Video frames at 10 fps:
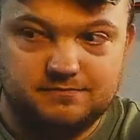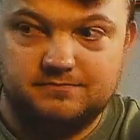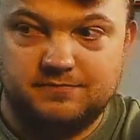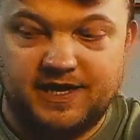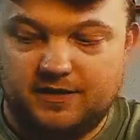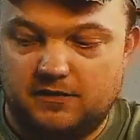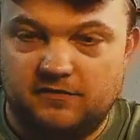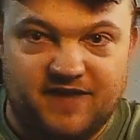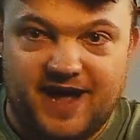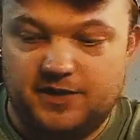like
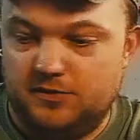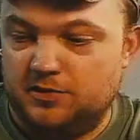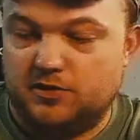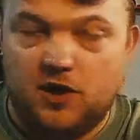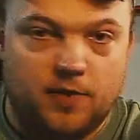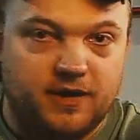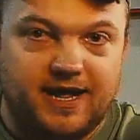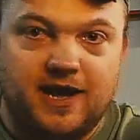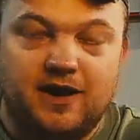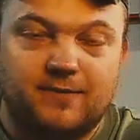values. Their armor
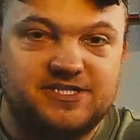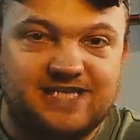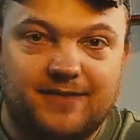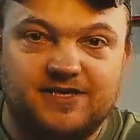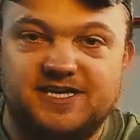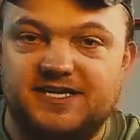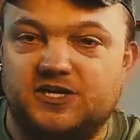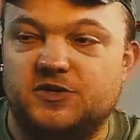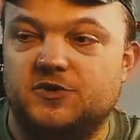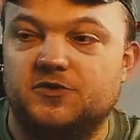count, how much damage they
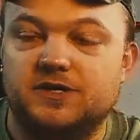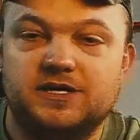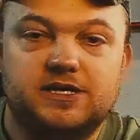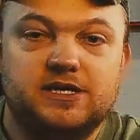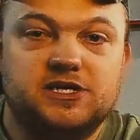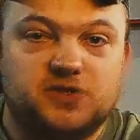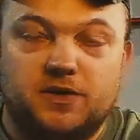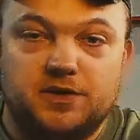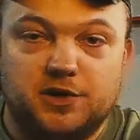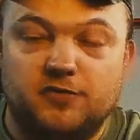do, so
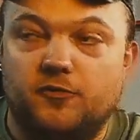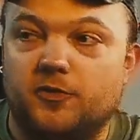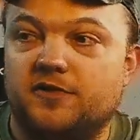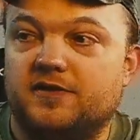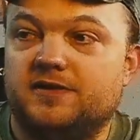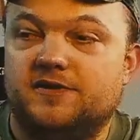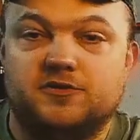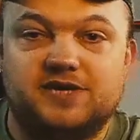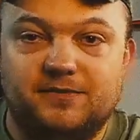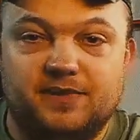on and so forth. Their
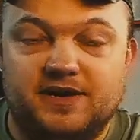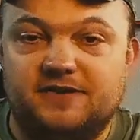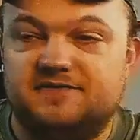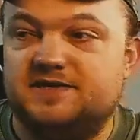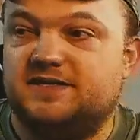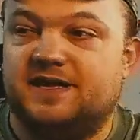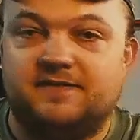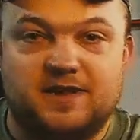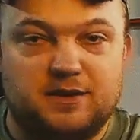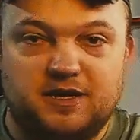debuffs
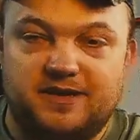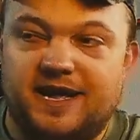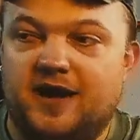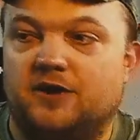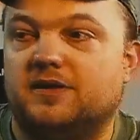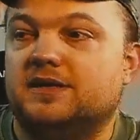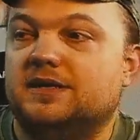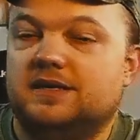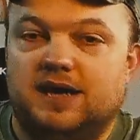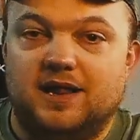that they send out.
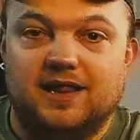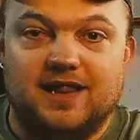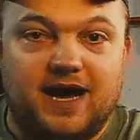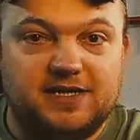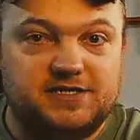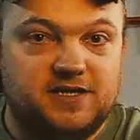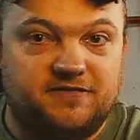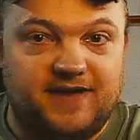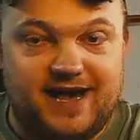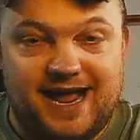A lot of
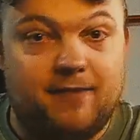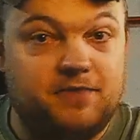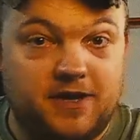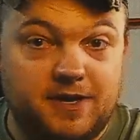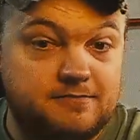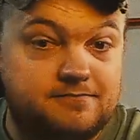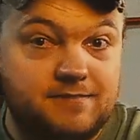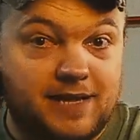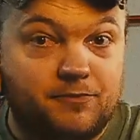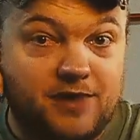stuff got amped up.
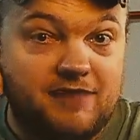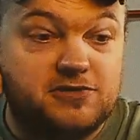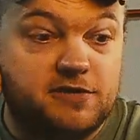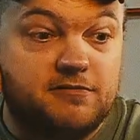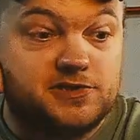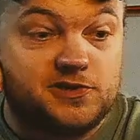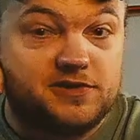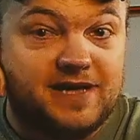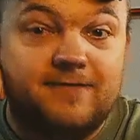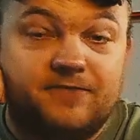Private servers are
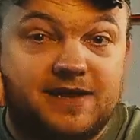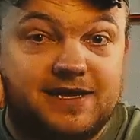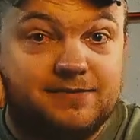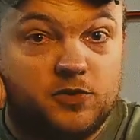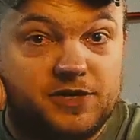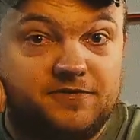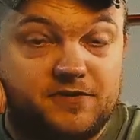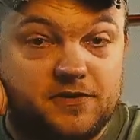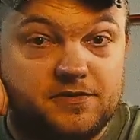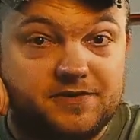infinitely more
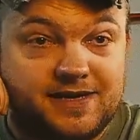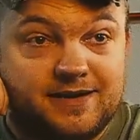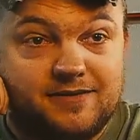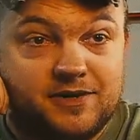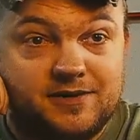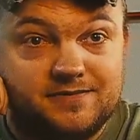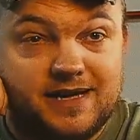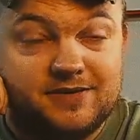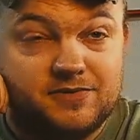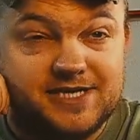difficult, and well, I
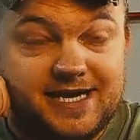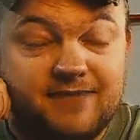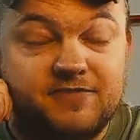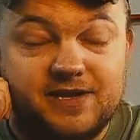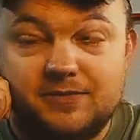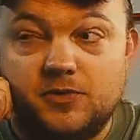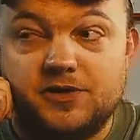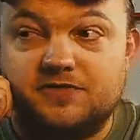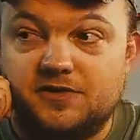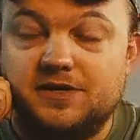don't want to say infinitely more
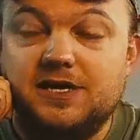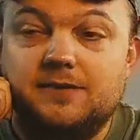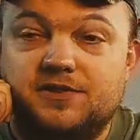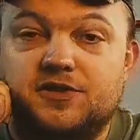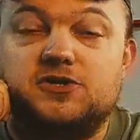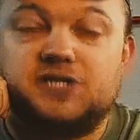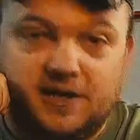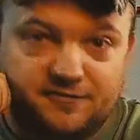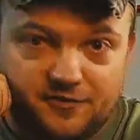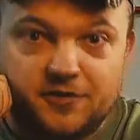difficult, but they're
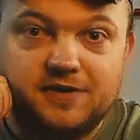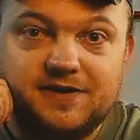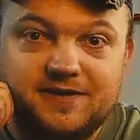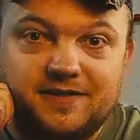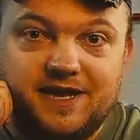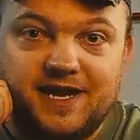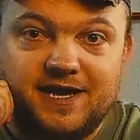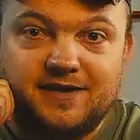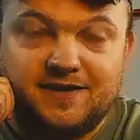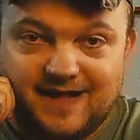tougher
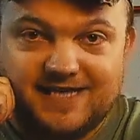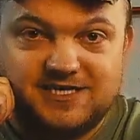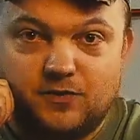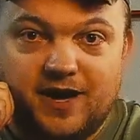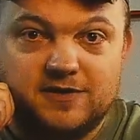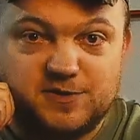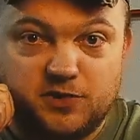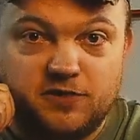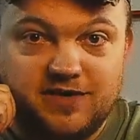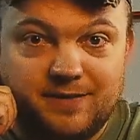than Classic WoW has
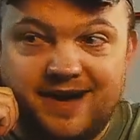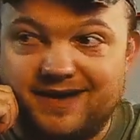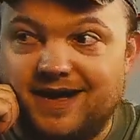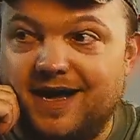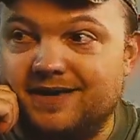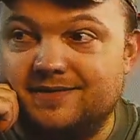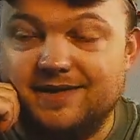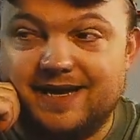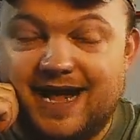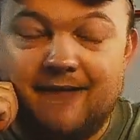proven, and my god,
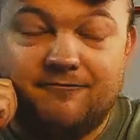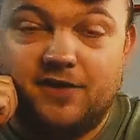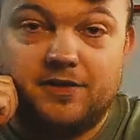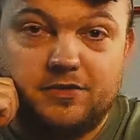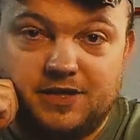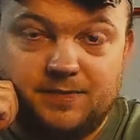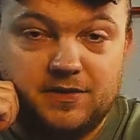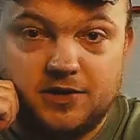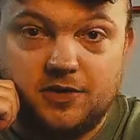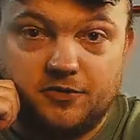like, I'm falling asleep in
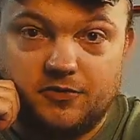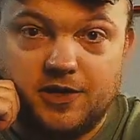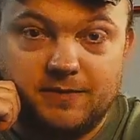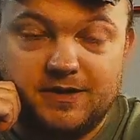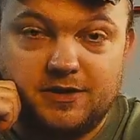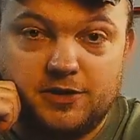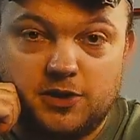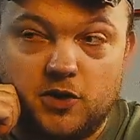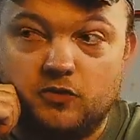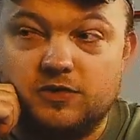Zul'Gurub, it's
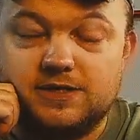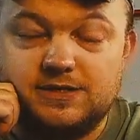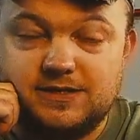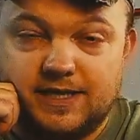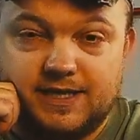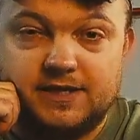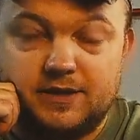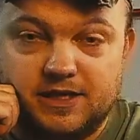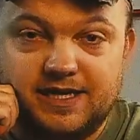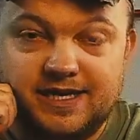so
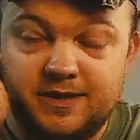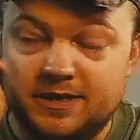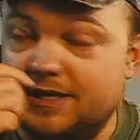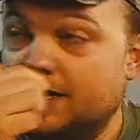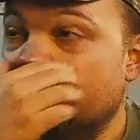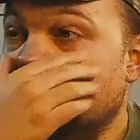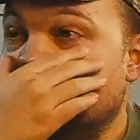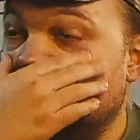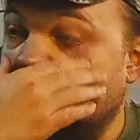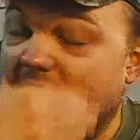ridiculously easy,
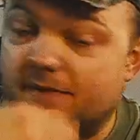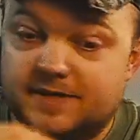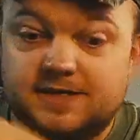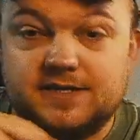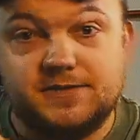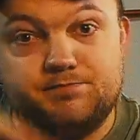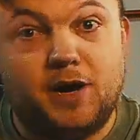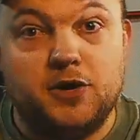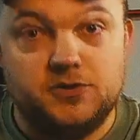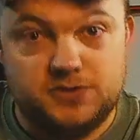but again, this is
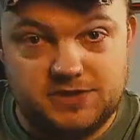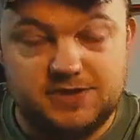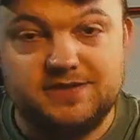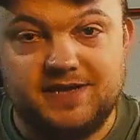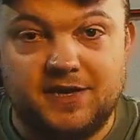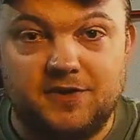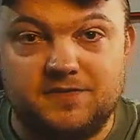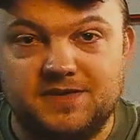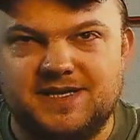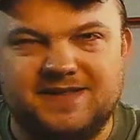post, you know,
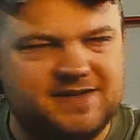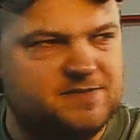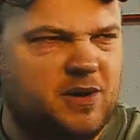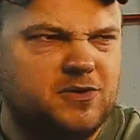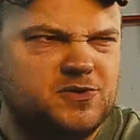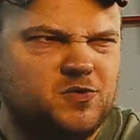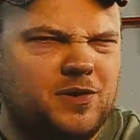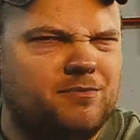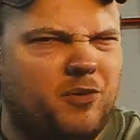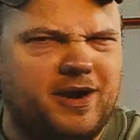this, I think this post
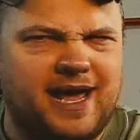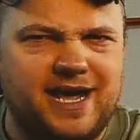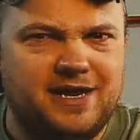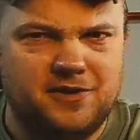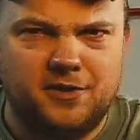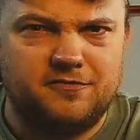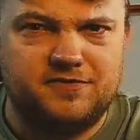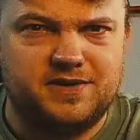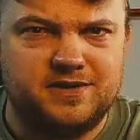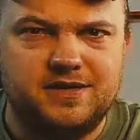one point eight nerf
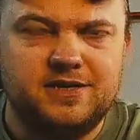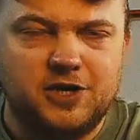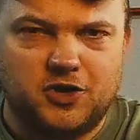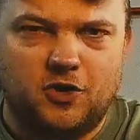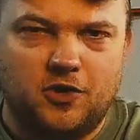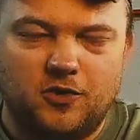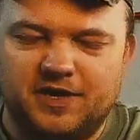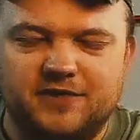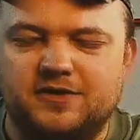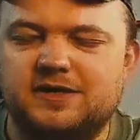to Hakkar or
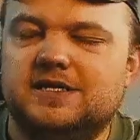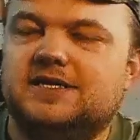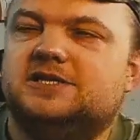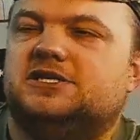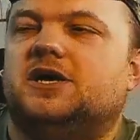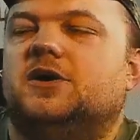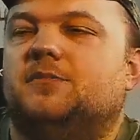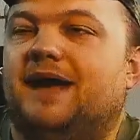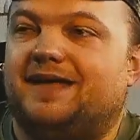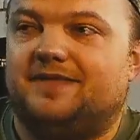whatever, so
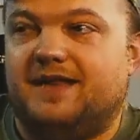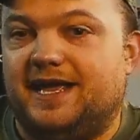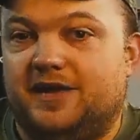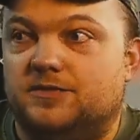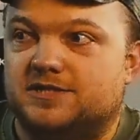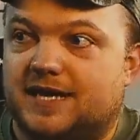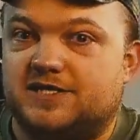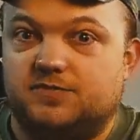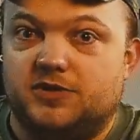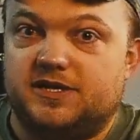back in the day, he was
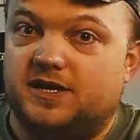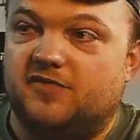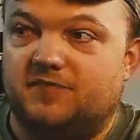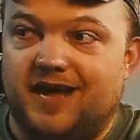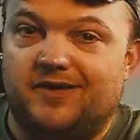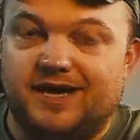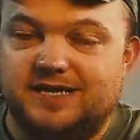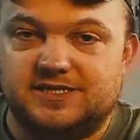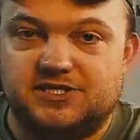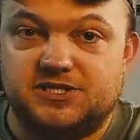actually pretty tough, but
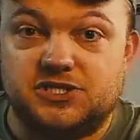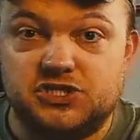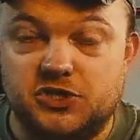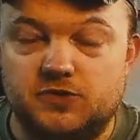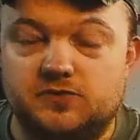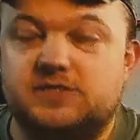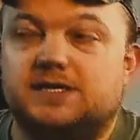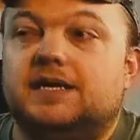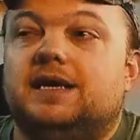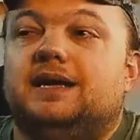nowadays, it's just a snooze,
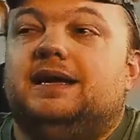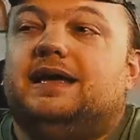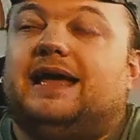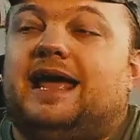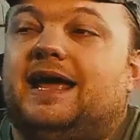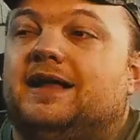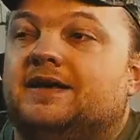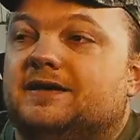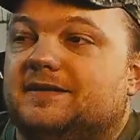and